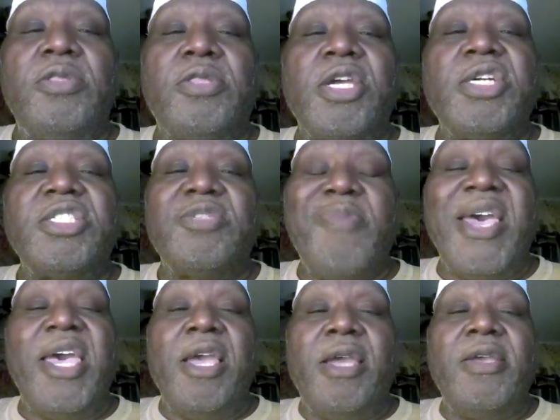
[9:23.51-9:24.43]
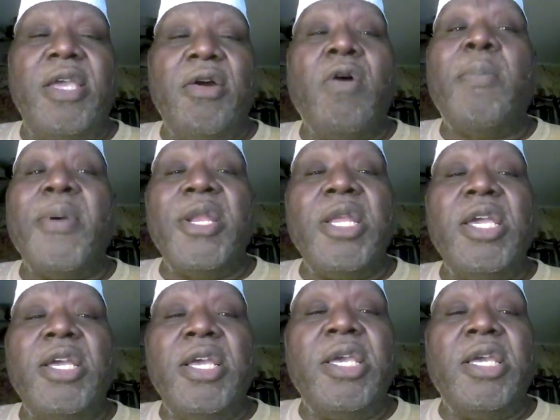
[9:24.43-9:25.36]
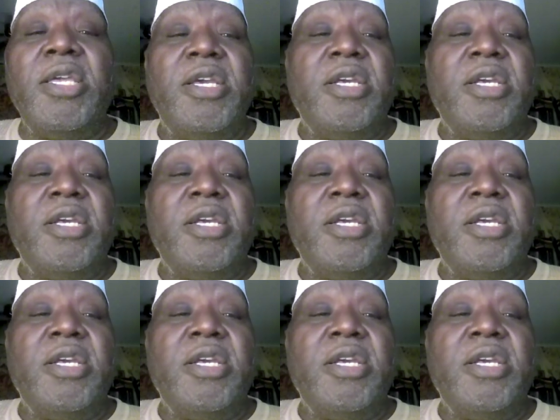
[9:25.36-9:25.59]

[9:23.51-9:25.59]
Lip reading: Marwa, on the other hand,